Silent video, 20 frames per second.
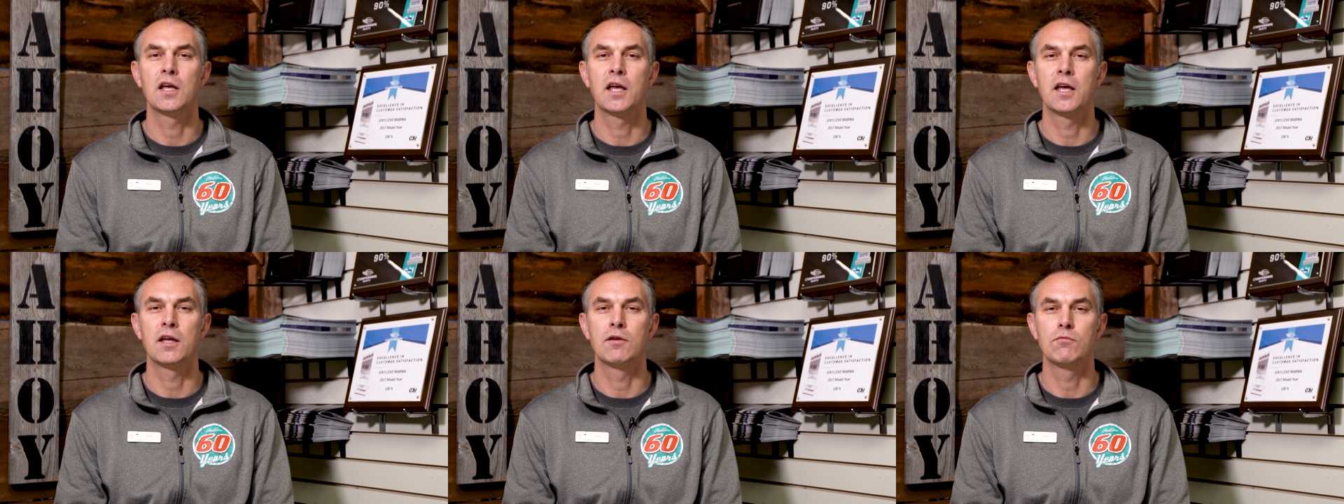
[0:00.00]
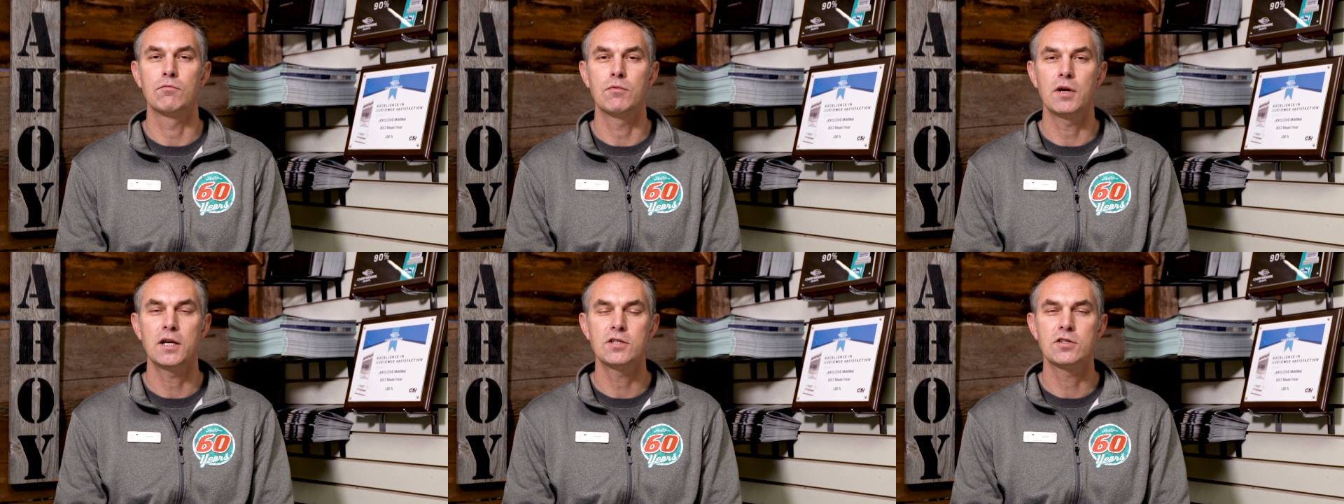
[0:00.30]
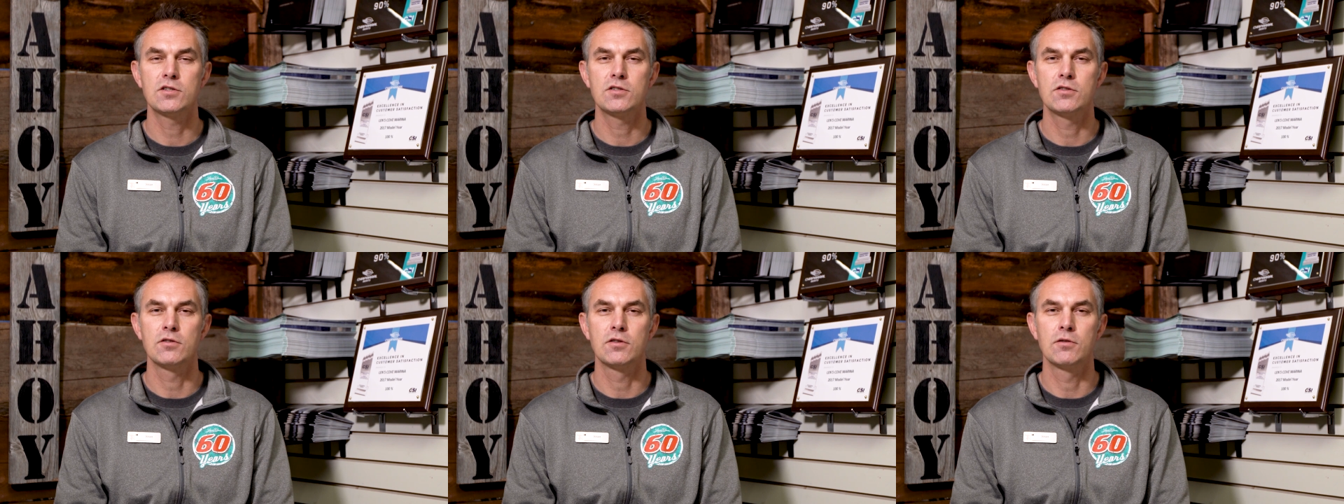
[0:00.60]
and
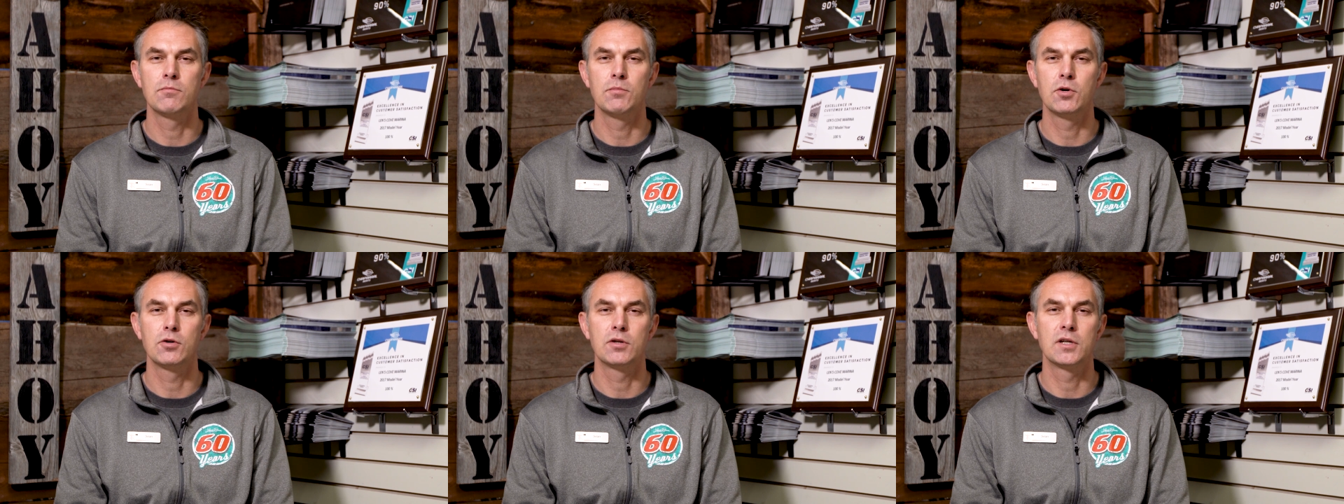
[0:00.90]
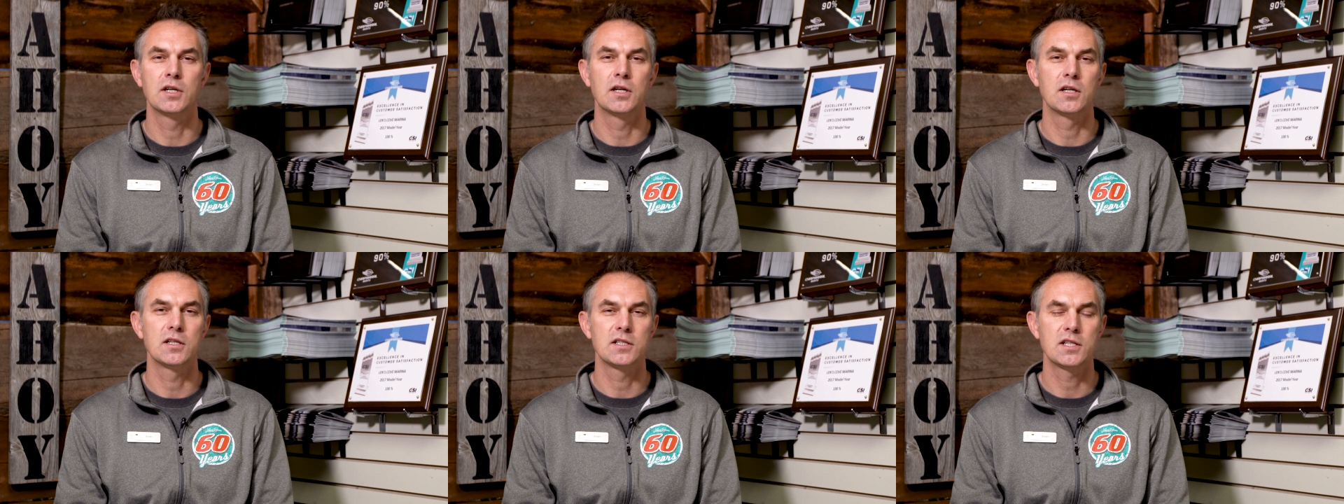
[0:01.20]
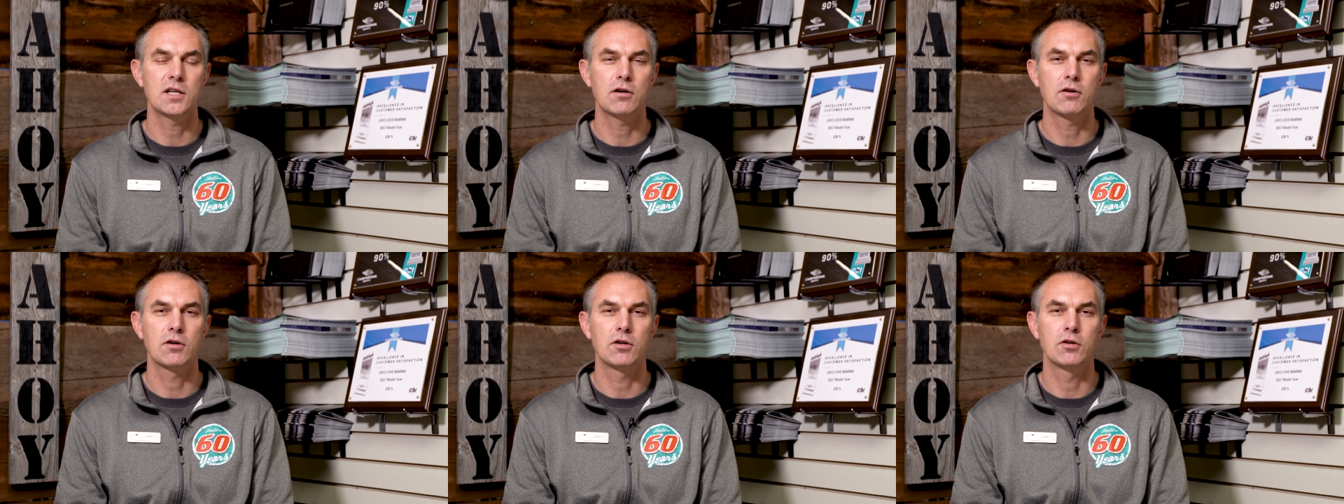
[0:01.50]
register the boat in
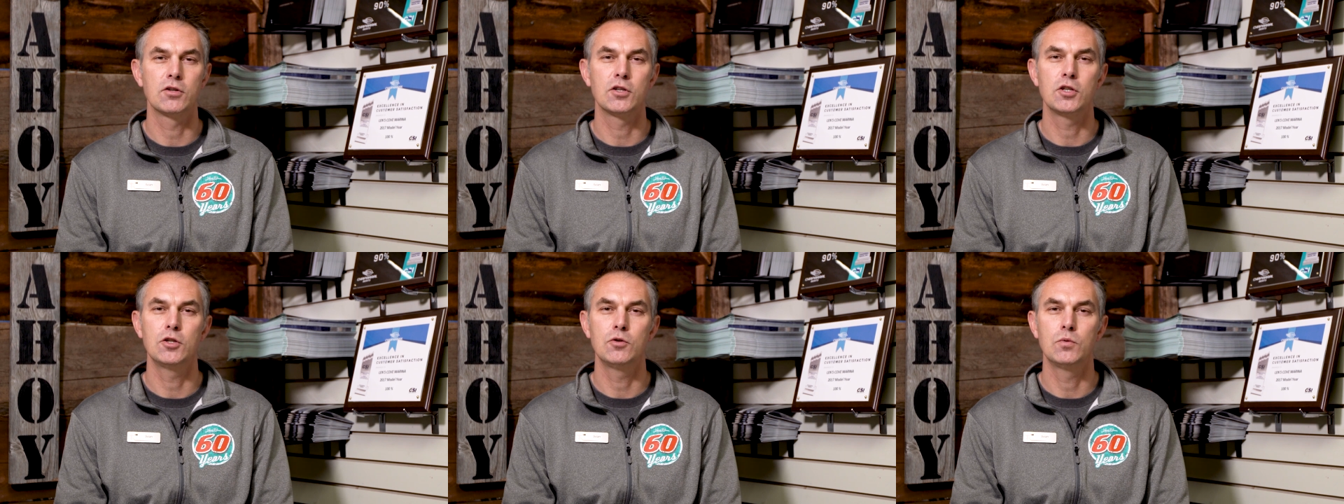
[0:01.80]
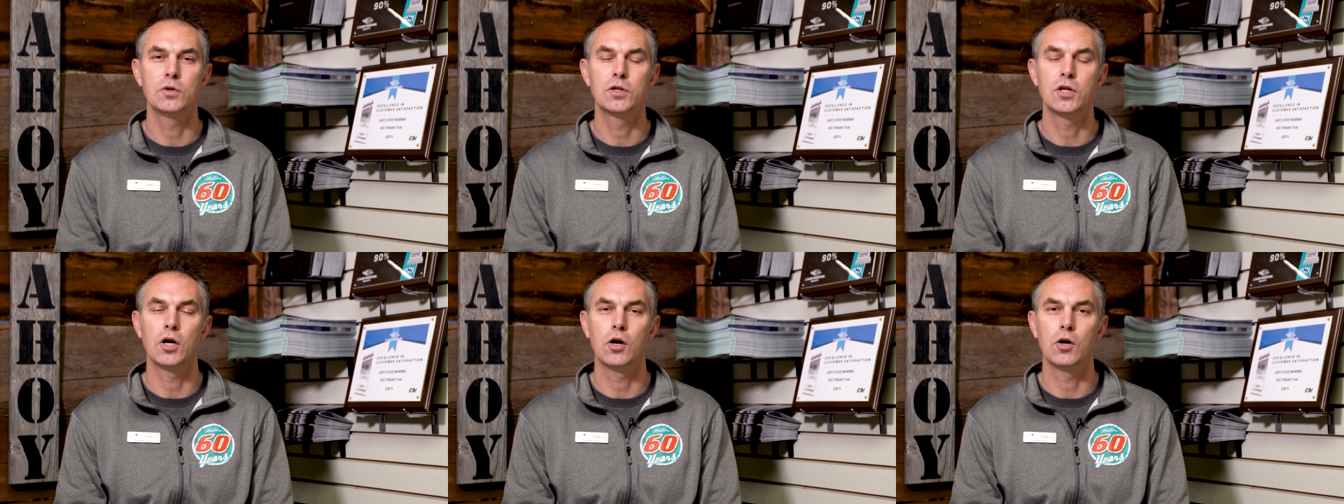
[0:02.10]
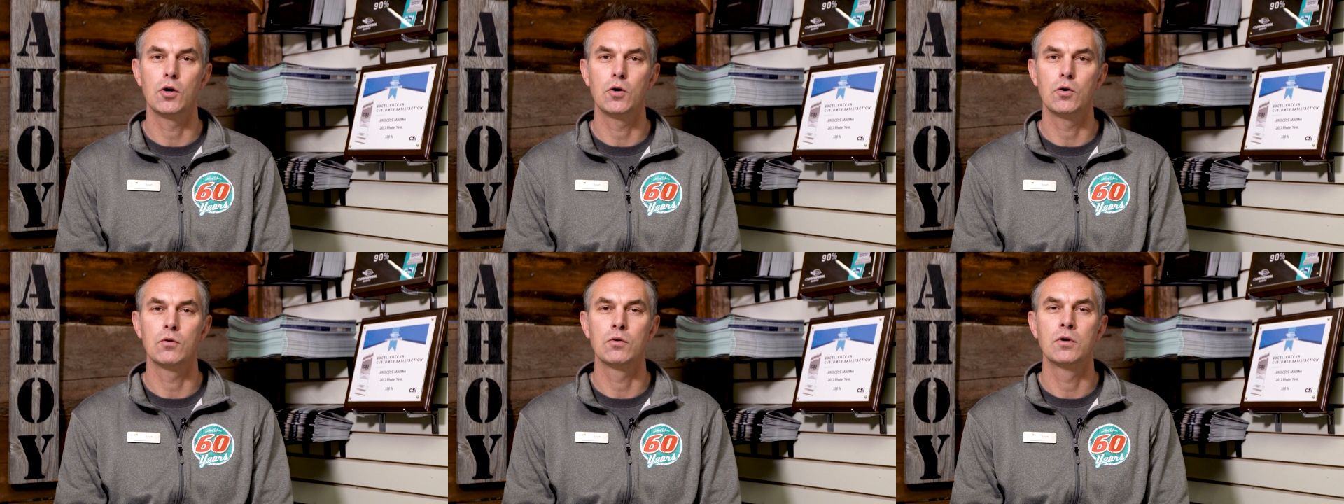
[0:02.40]
Ontario, you would
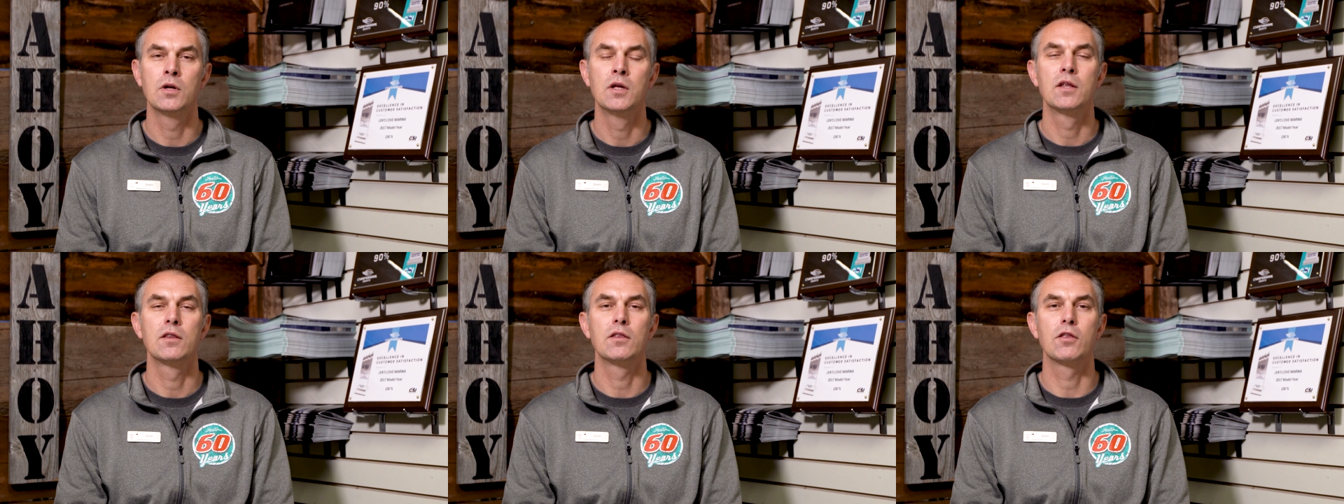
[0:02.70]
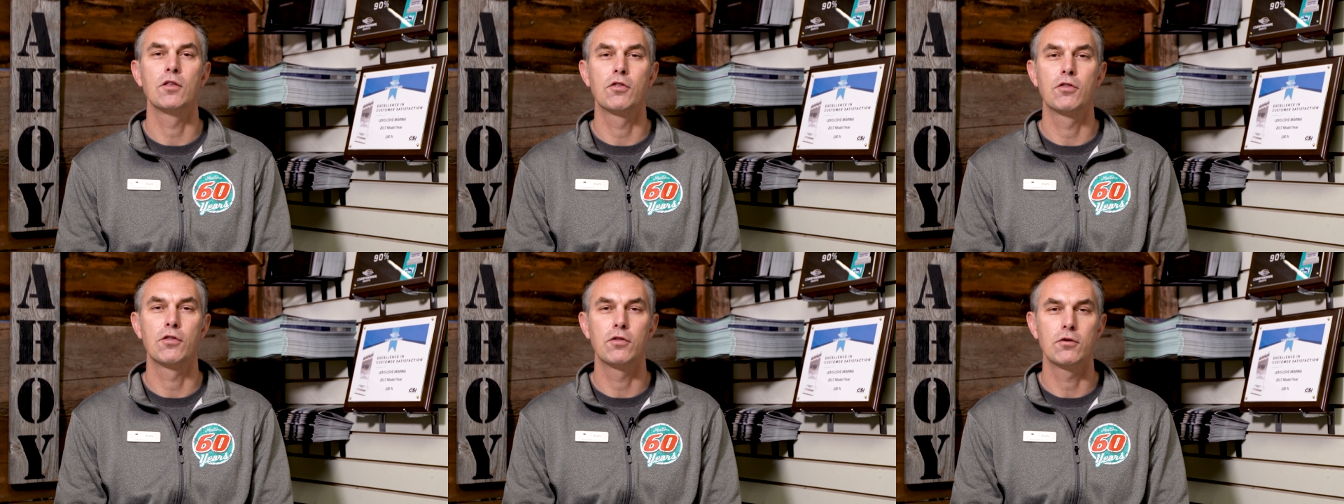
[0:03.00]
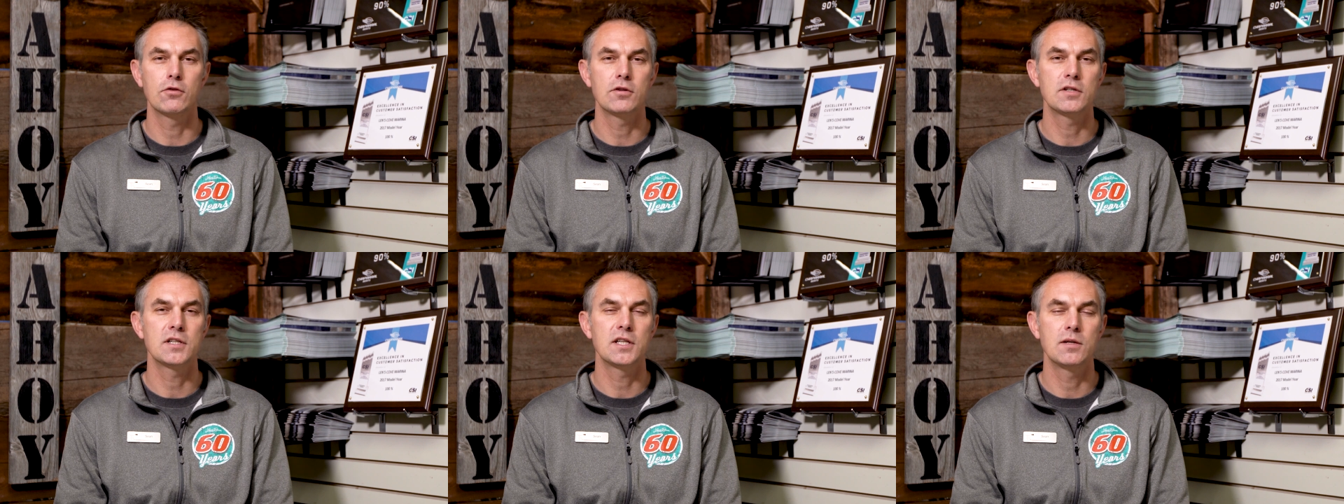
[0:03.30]
owe the
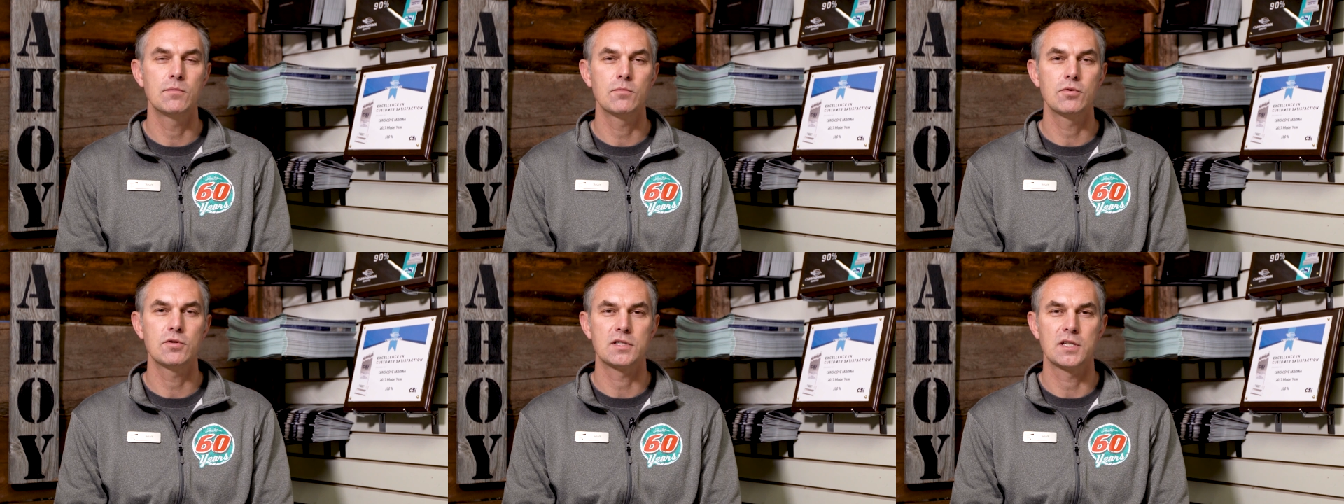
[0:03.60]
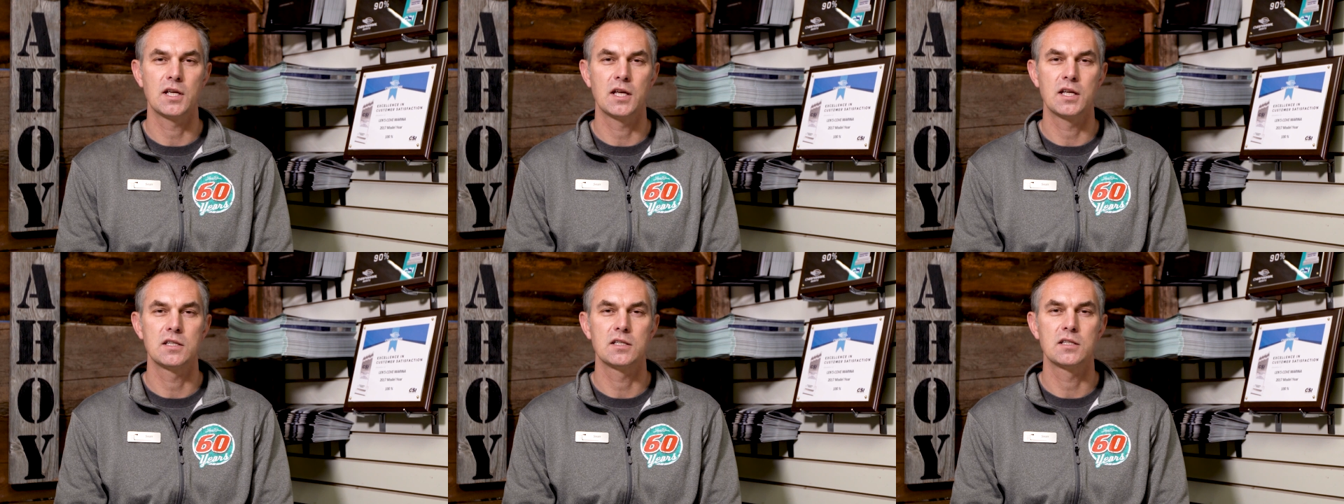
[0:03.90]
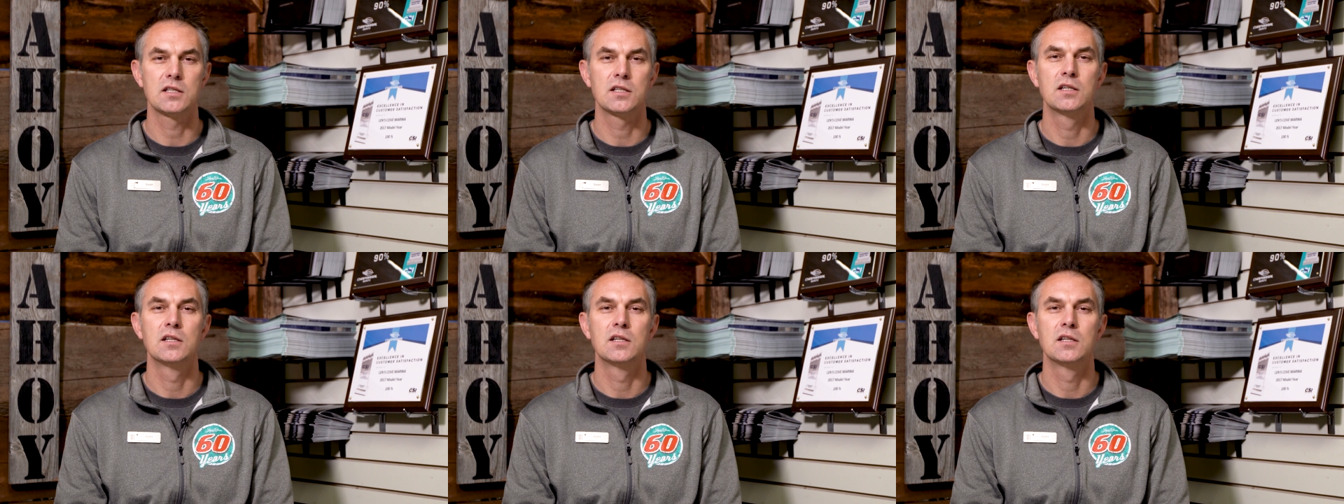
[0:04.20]
13%